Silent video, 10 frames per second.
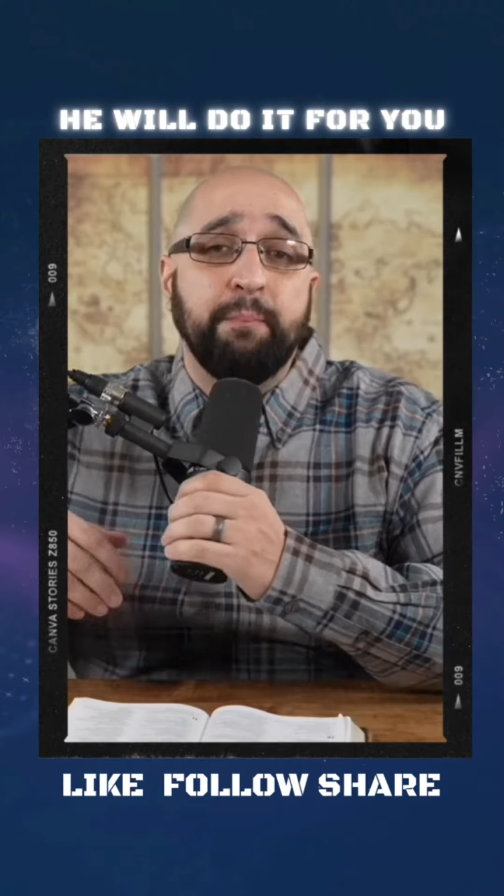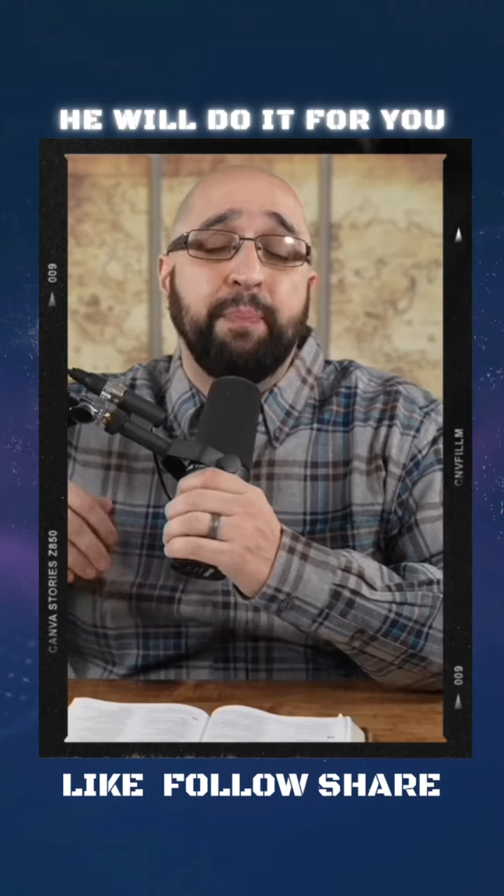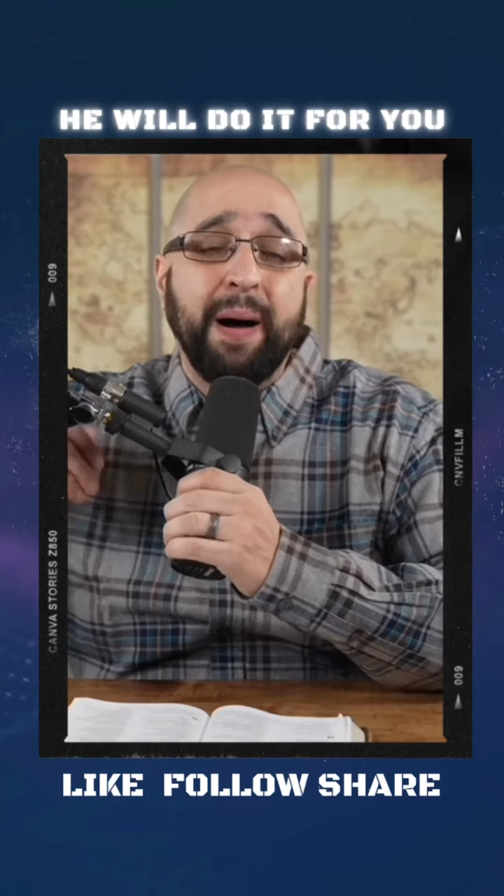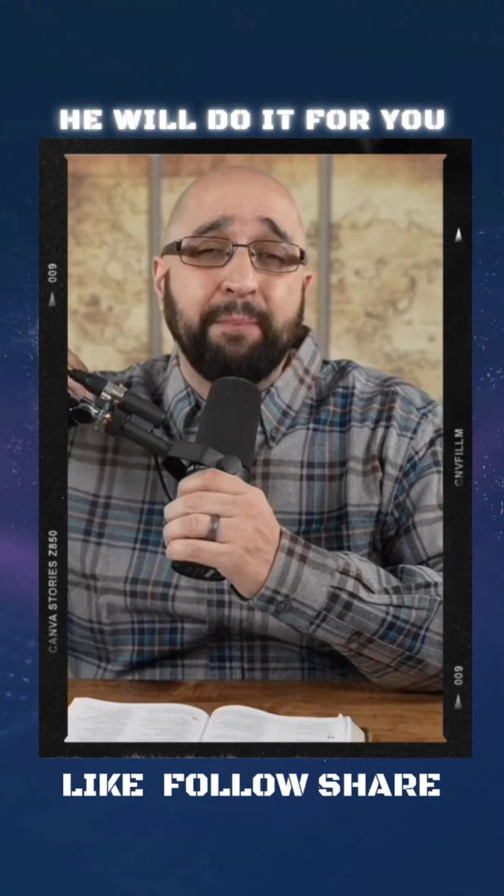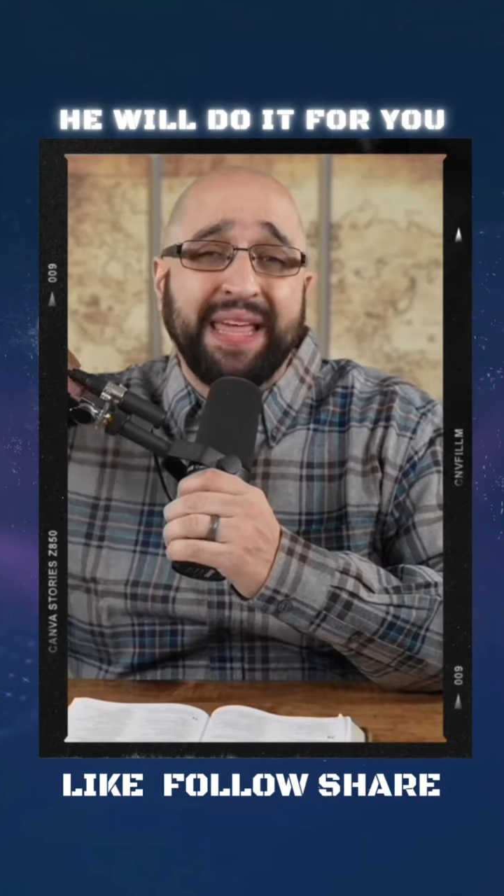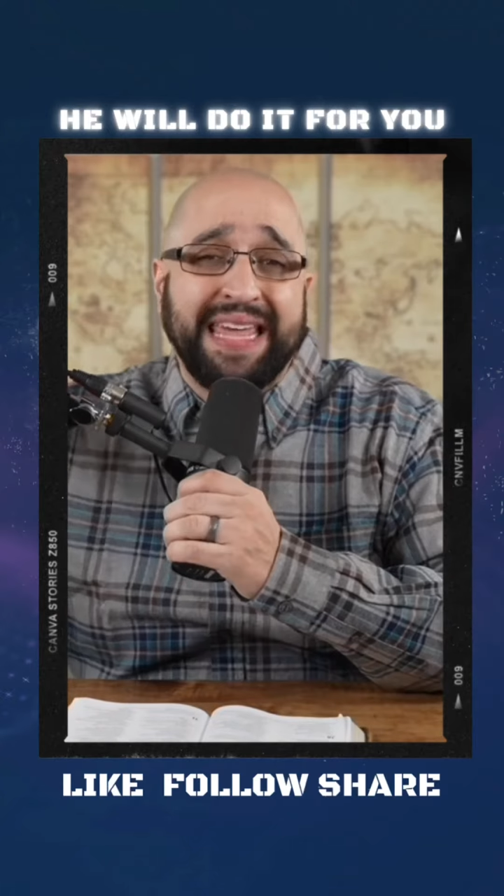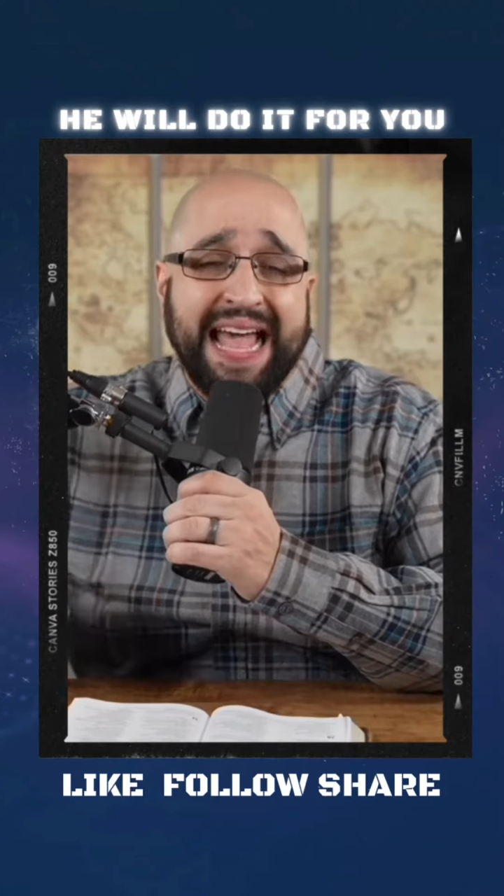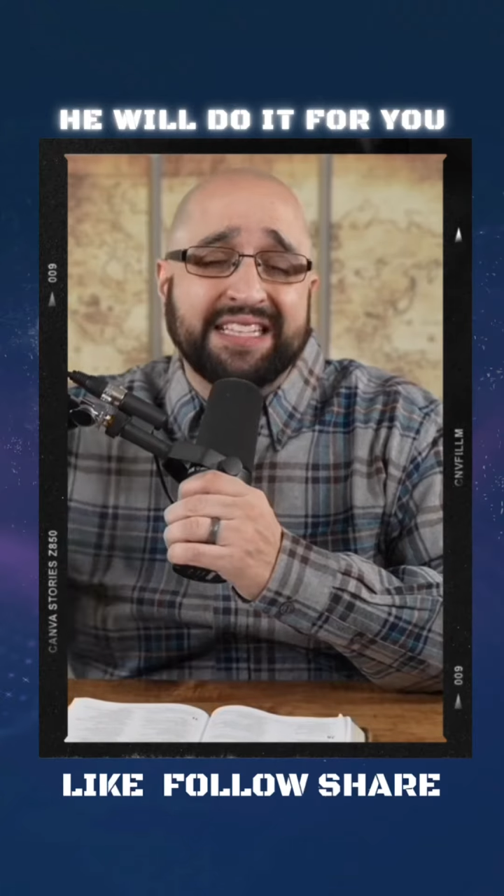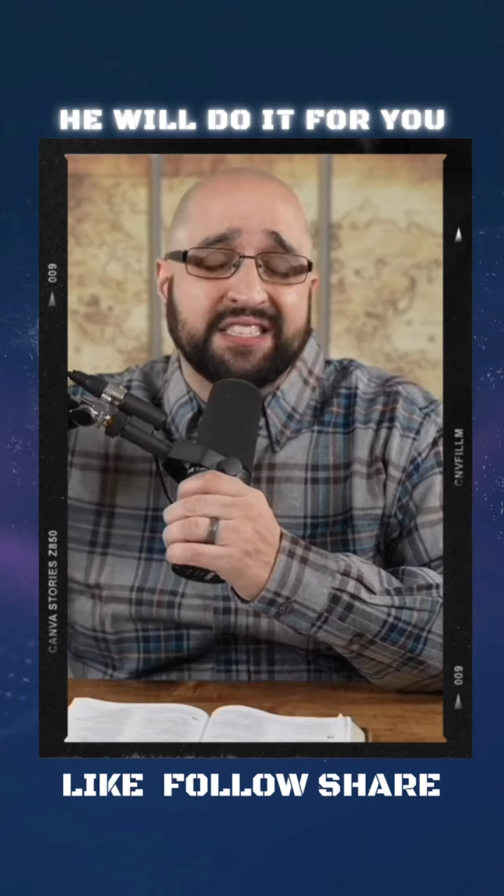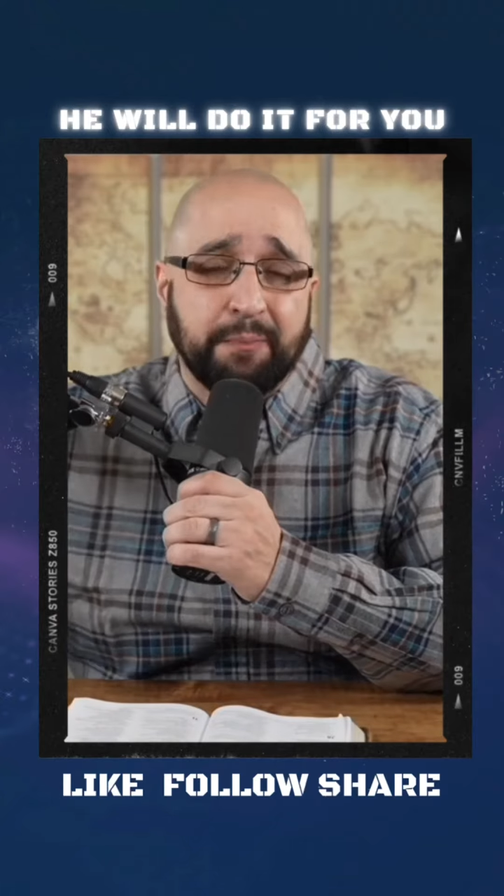but
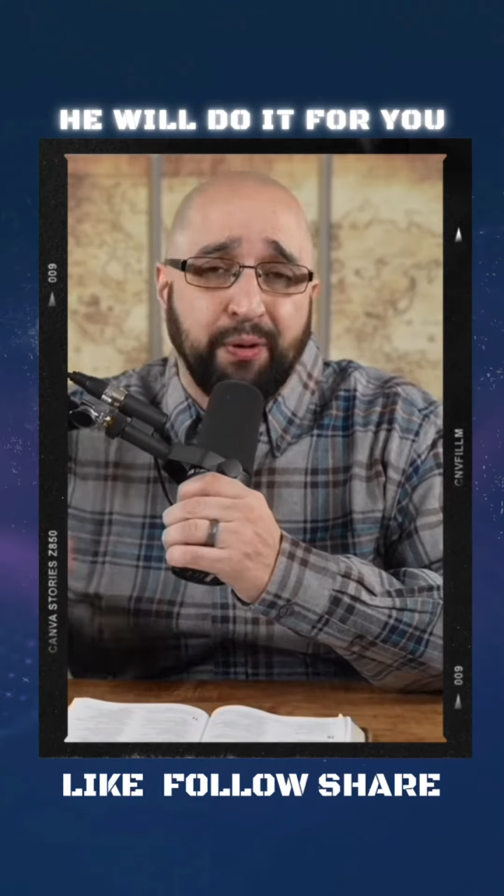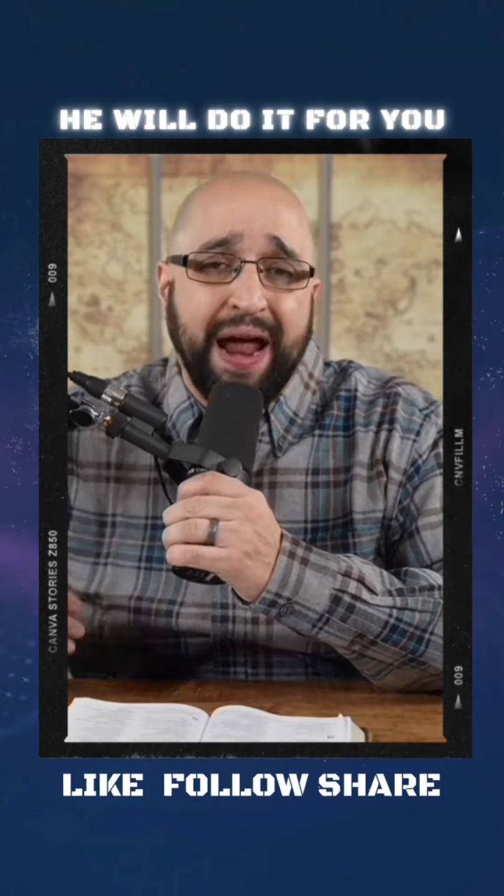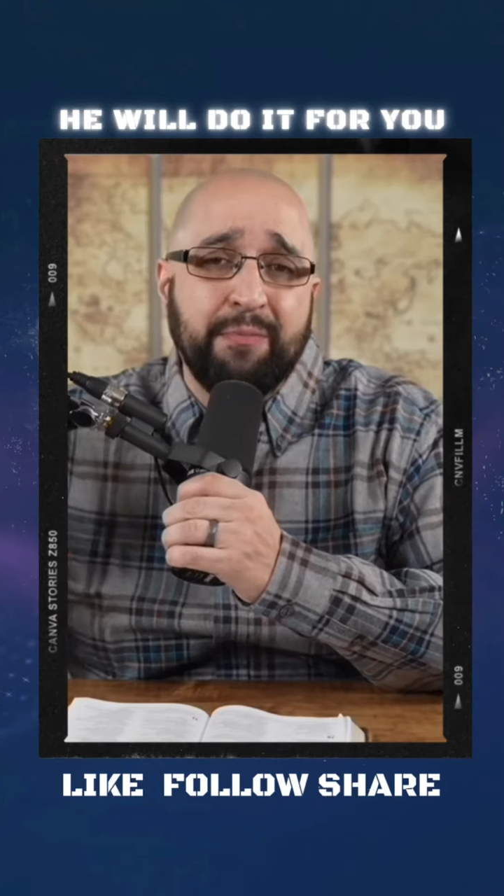begin to pray